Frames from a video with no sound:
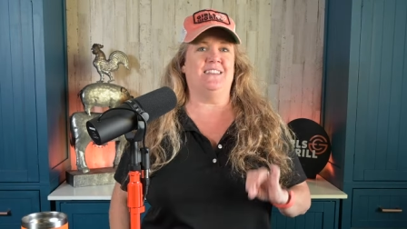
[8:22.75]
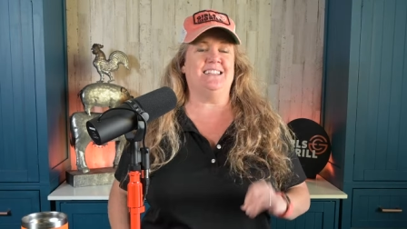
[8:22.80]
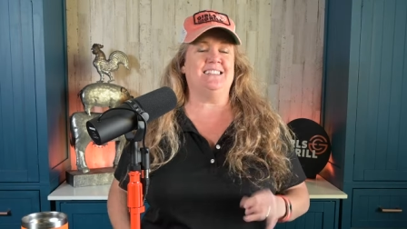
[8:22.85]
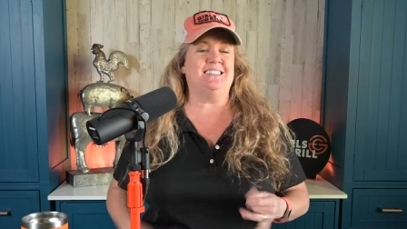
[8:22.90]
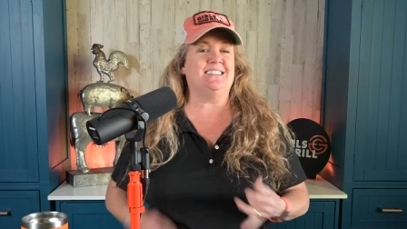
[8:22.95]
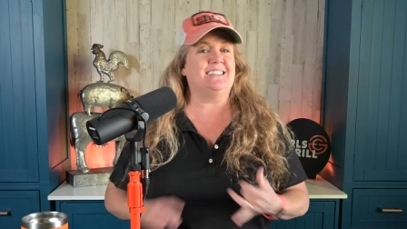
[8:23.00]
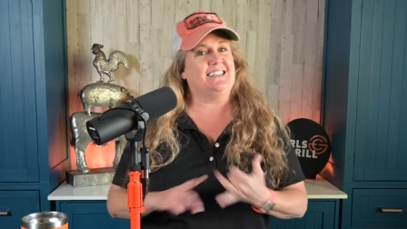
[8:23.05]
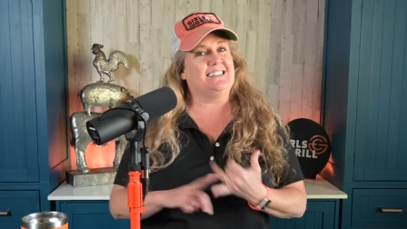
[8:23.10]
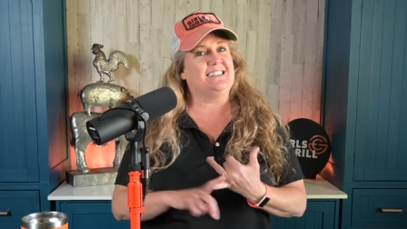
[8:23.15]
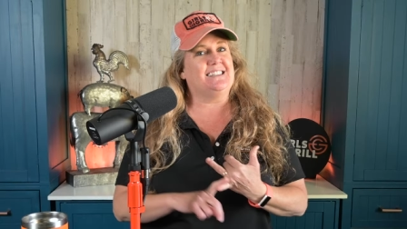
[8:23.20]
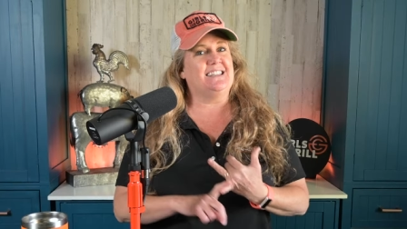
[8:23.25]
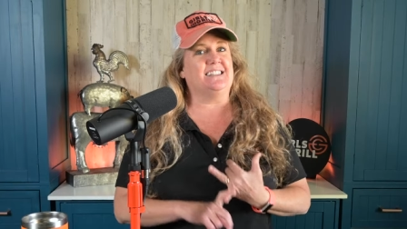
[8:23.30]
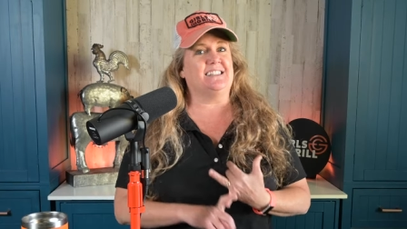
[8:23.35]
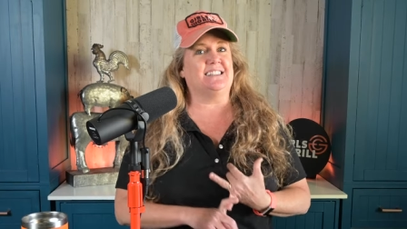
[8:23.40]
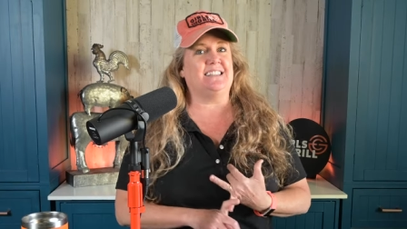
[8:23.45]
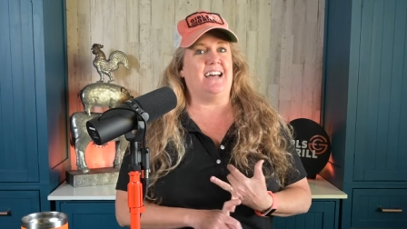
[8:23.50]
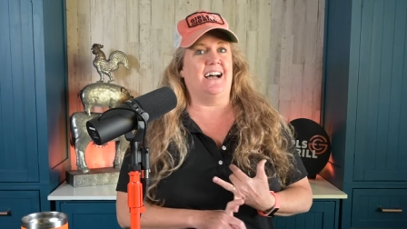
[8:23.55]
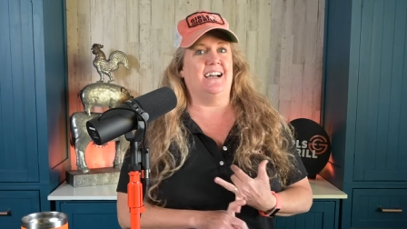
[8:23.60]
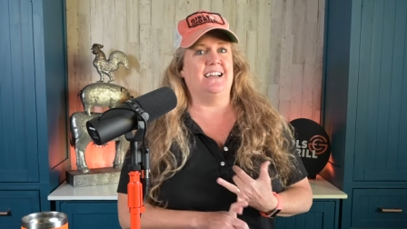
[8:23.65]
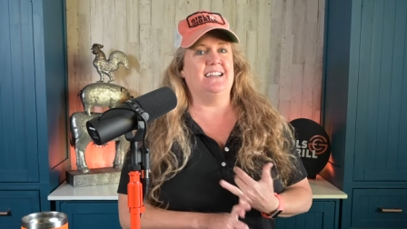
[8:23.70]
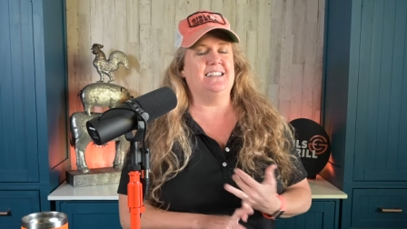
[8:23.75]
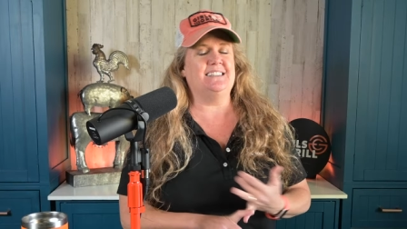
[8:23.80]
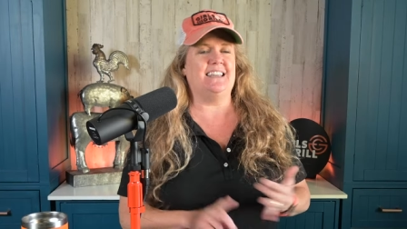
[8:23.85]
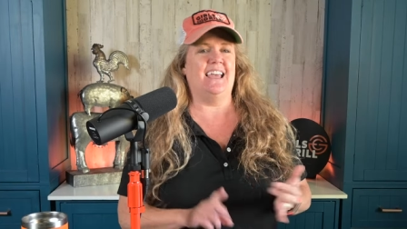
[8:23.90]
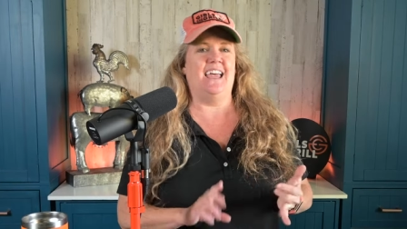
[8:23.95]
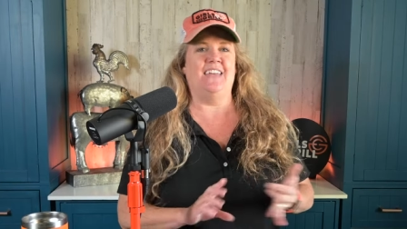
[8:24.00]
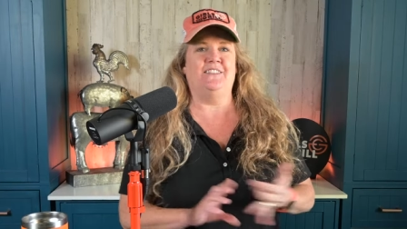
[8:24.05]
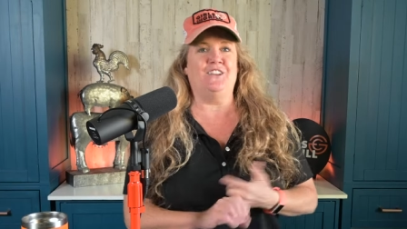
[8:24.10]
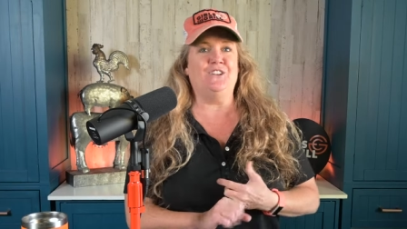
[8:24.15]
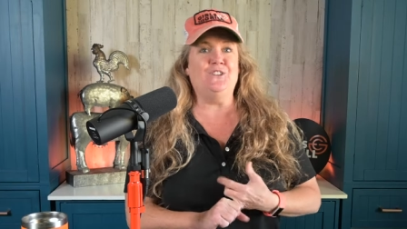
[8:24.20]
this is the size
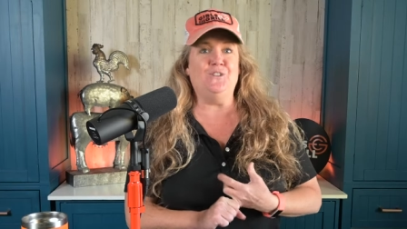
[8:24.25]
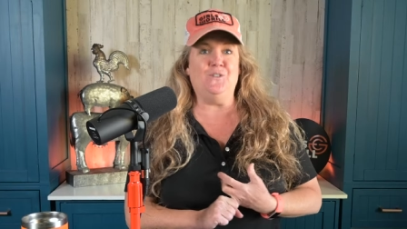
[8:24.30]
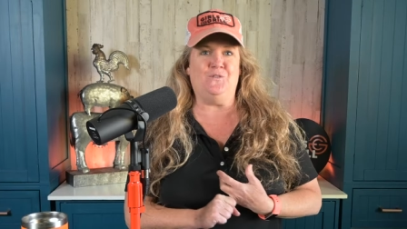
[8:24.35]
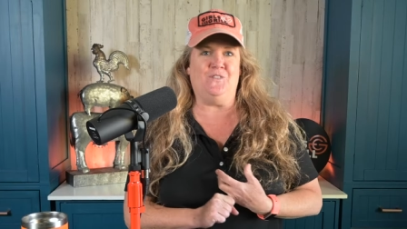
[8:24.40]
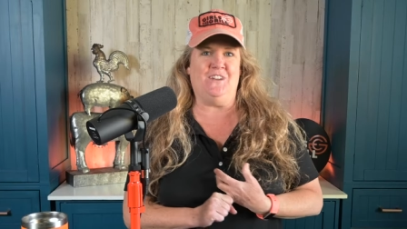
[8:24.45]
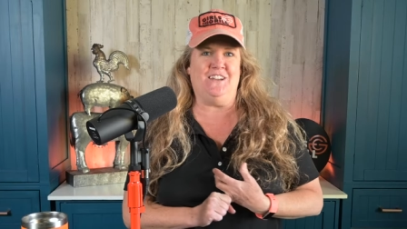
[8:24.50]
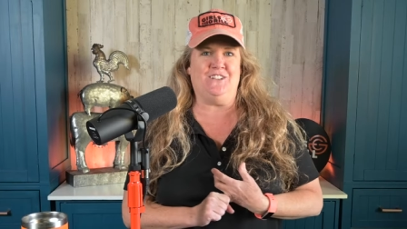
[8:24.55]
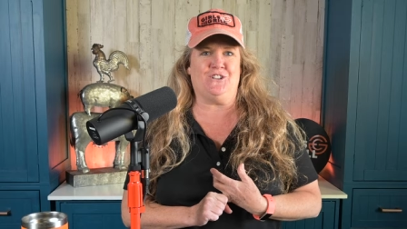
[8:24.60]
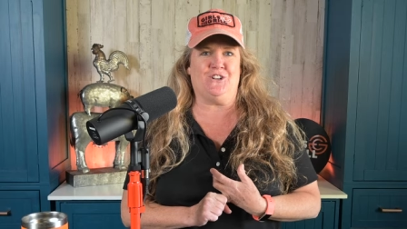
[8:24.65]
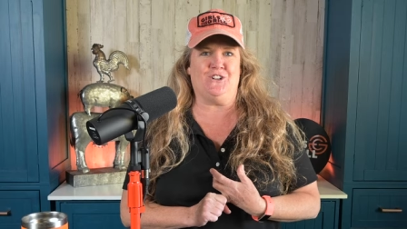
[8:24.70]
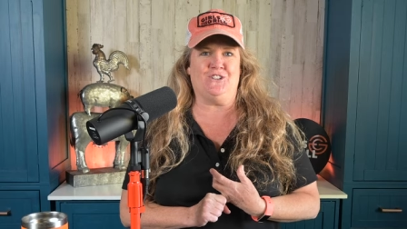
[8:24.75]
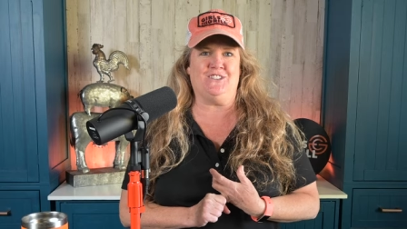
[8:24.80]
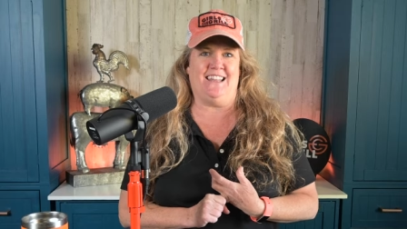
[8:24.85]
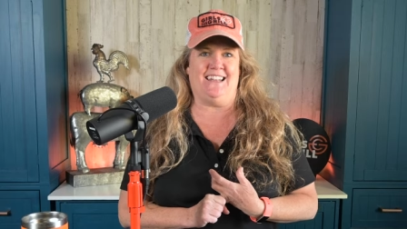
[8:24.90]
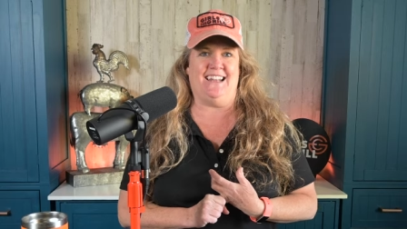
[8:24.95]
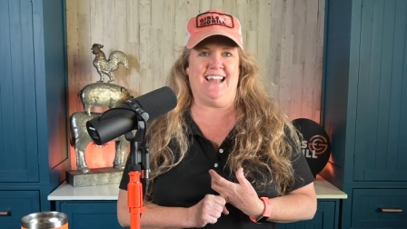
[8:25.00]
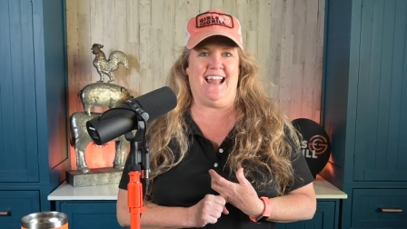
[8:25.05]
and the new features that